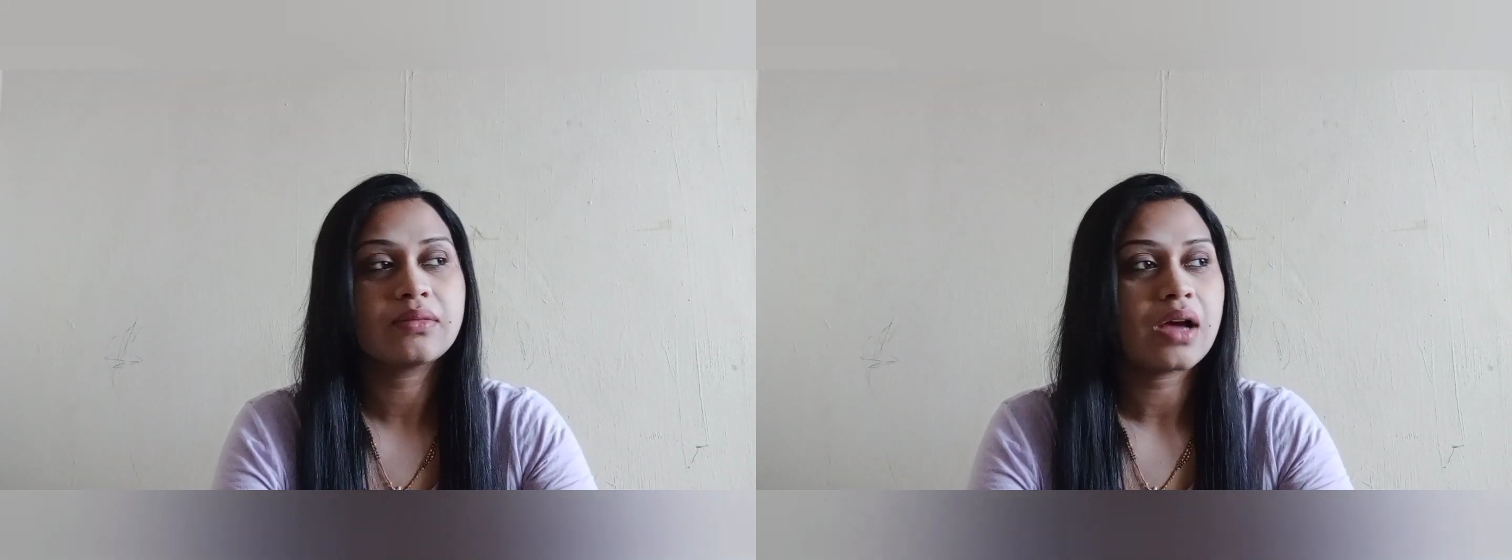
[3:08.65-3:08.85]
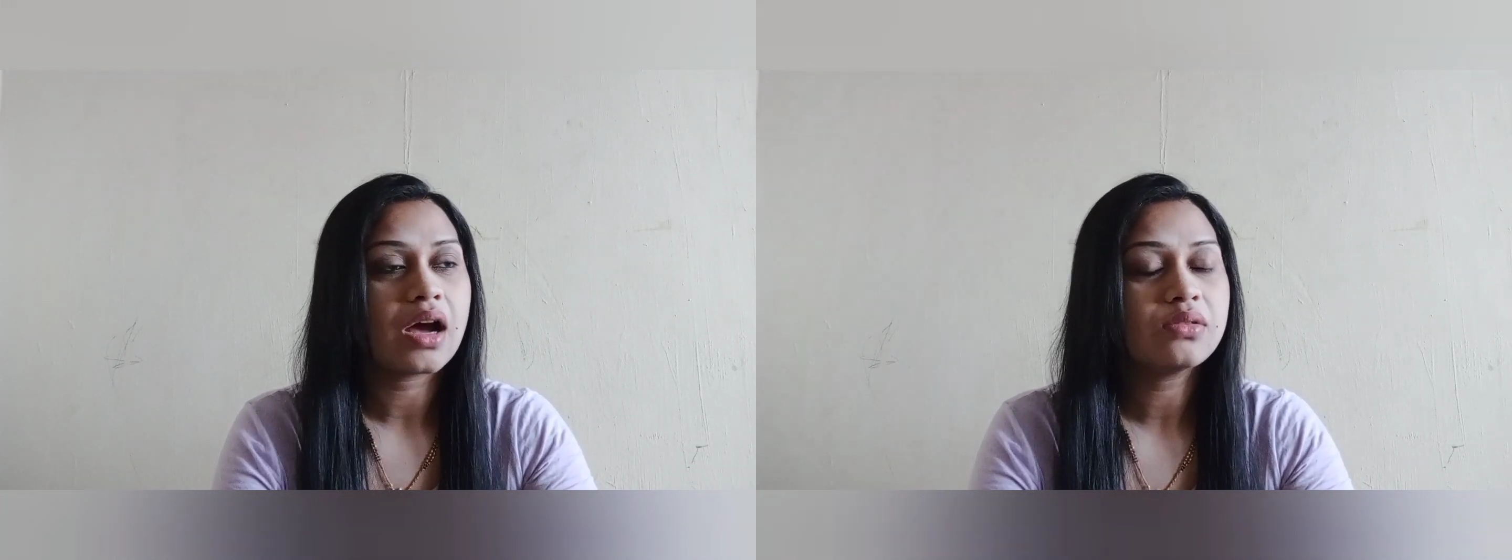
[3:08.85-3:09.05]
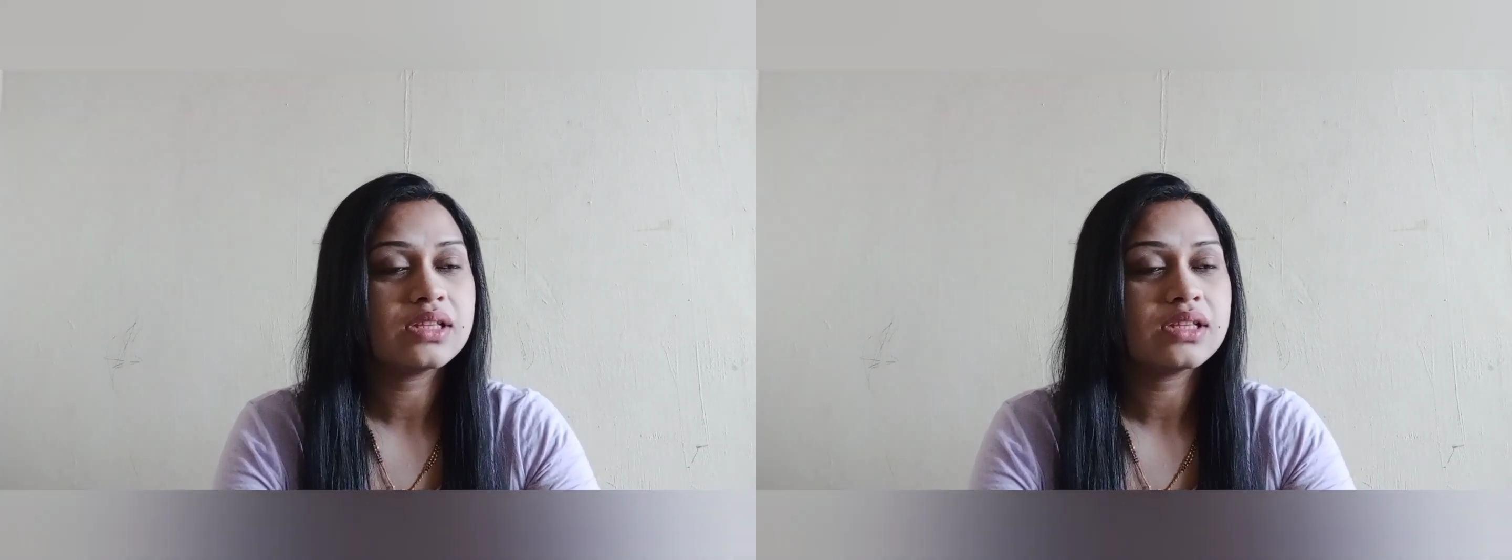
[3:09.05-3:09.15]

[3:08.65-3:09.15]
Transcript: out.